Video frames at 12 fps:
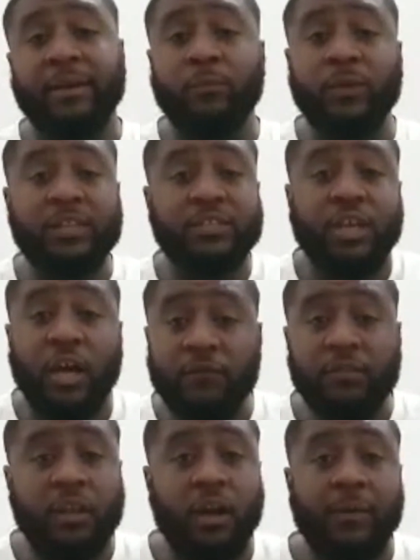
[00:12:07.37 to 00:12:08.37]
and we
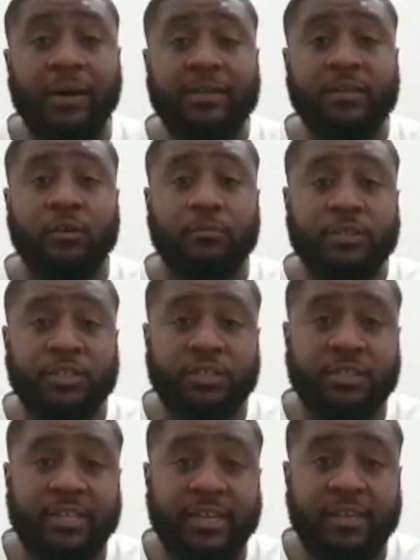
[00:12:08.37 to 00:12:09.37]
deserve to go out of the
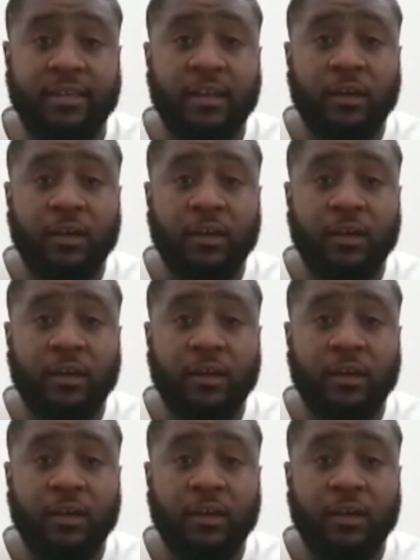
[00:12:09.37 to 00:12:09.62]
competition today.